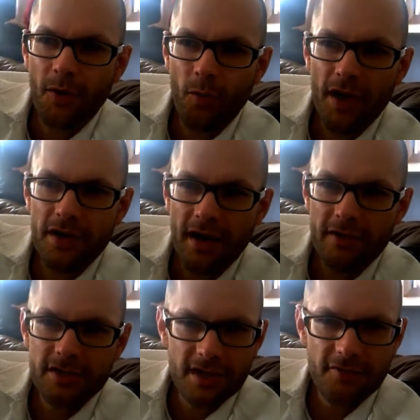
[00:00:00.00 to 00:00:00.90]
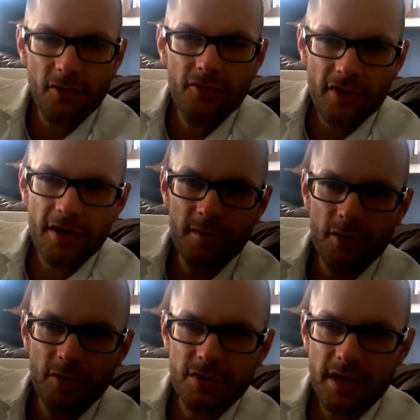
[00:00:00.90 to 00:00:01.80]
when you have several
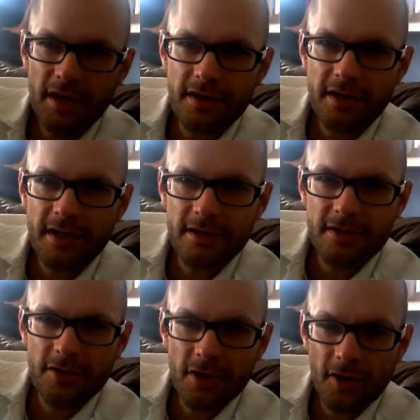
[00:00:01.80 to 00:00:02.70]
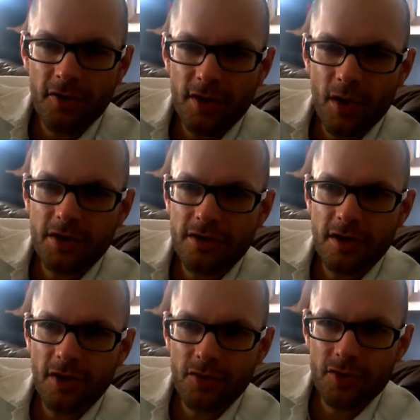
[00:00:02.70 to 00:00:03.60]
variables and you want to
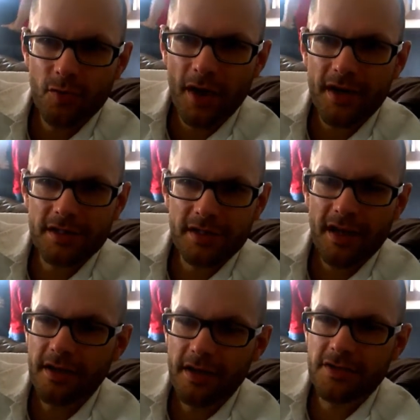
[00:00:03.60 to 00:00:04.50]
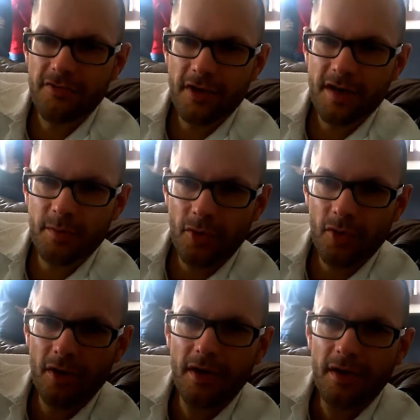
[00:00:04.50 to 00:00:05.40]
know to what extent each variable